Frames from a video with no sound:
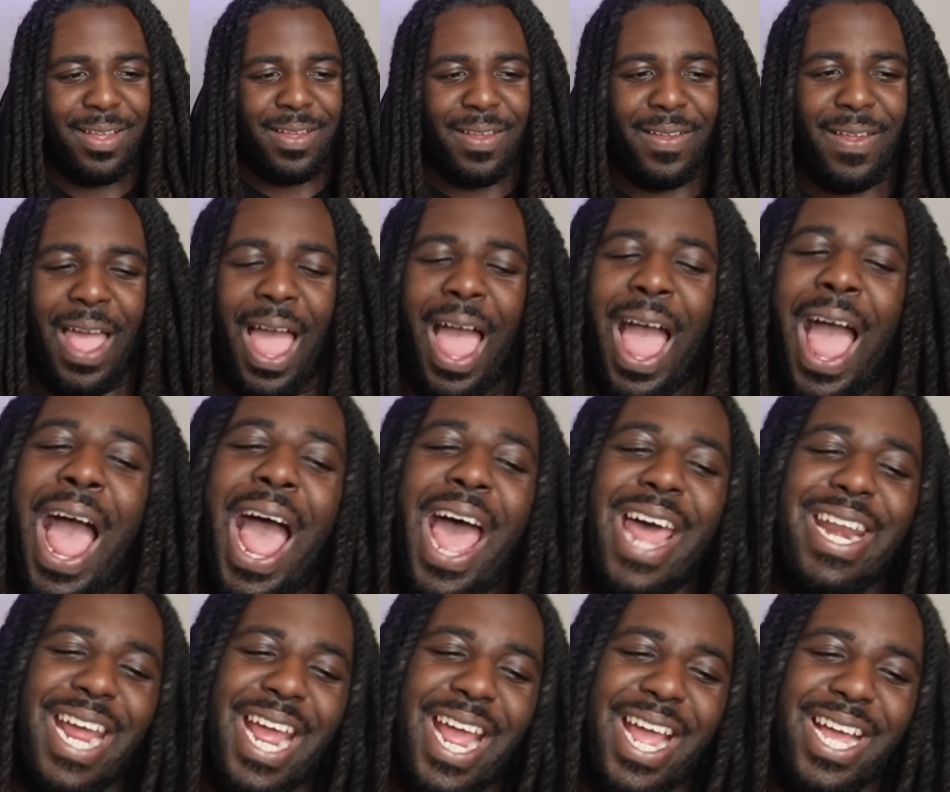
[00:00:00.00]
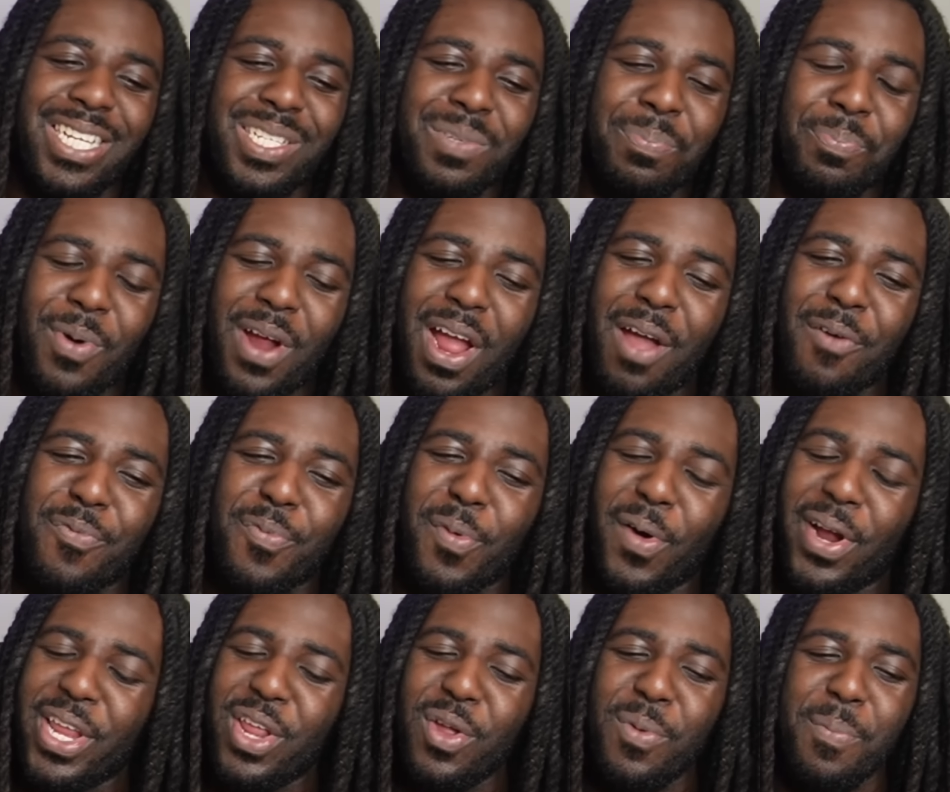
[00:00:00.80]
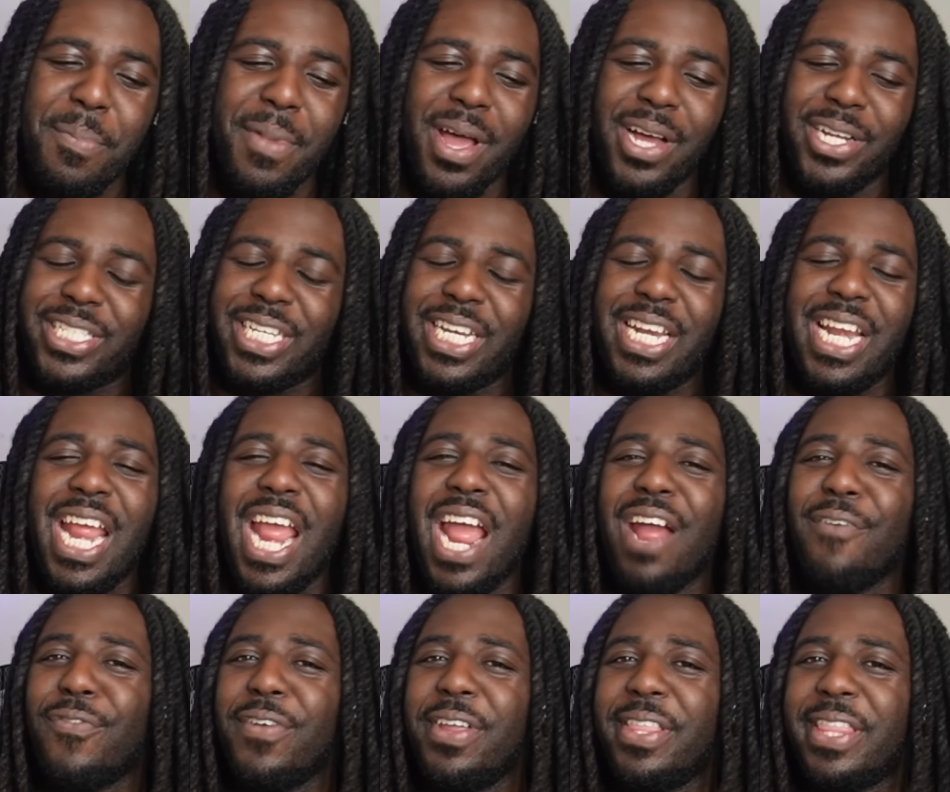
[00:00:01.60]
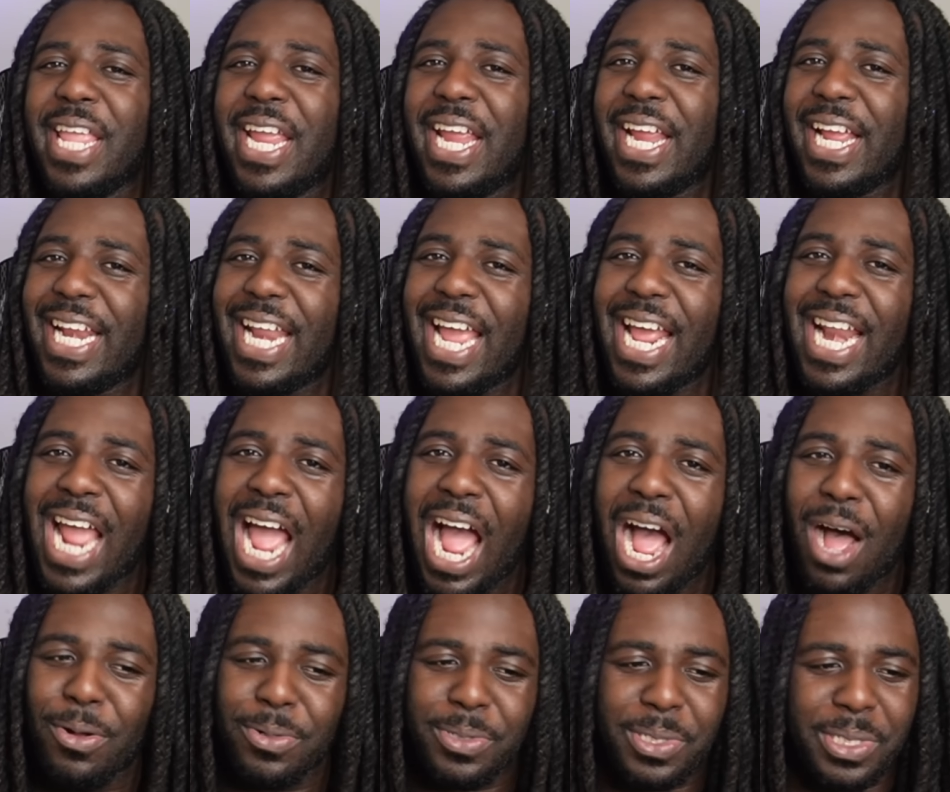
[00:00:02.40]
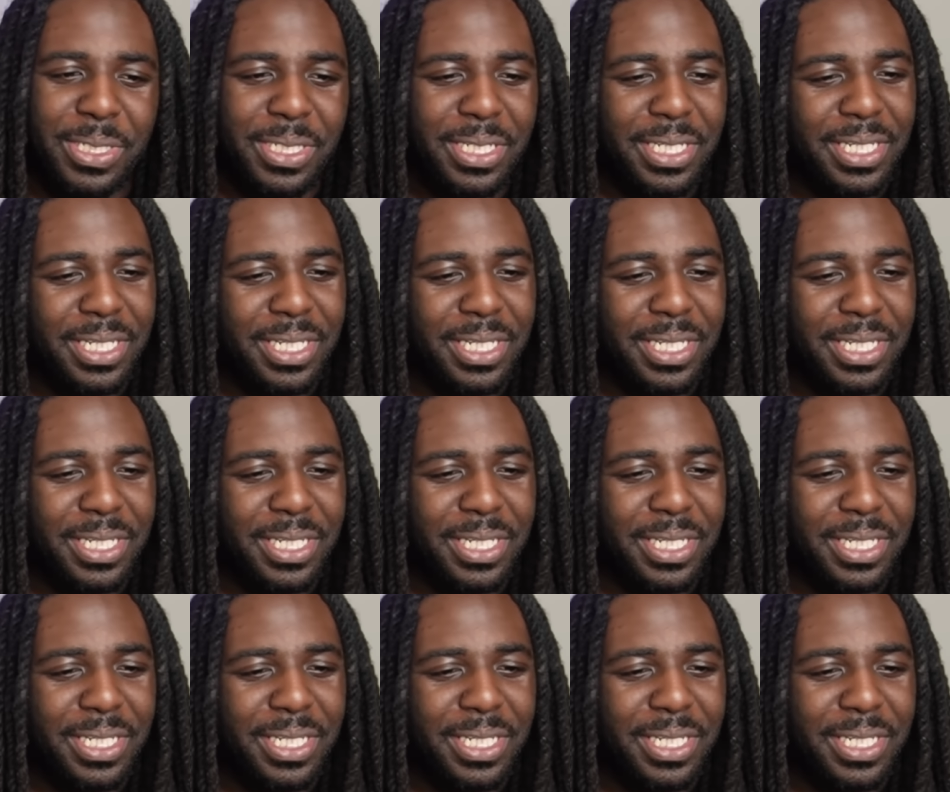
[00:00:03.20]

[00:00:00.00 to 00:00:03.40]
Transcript: Hot ass breath, boy. You melted everything in that house.